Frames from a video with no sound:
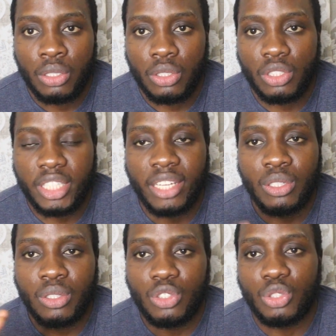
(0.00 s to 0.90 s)

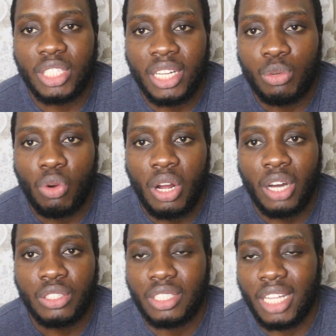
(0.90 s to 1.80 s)
Schedule 3
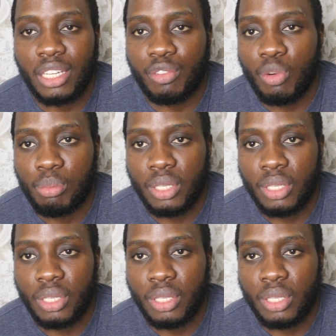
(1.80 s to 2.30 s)
workouts starting from